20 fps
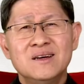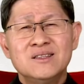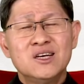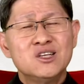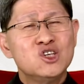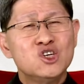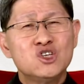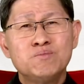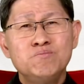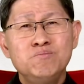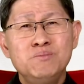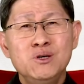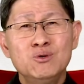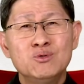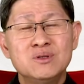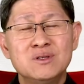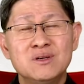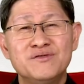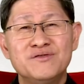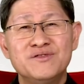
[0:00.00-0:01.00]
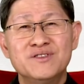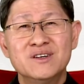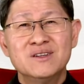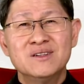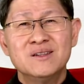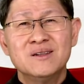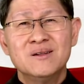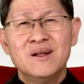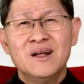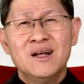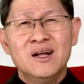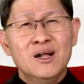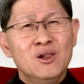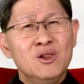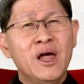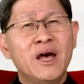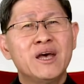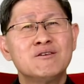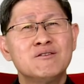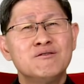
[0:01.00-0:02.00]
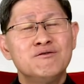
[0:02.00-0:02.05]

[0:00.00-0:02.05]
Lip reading: that is beautiful, like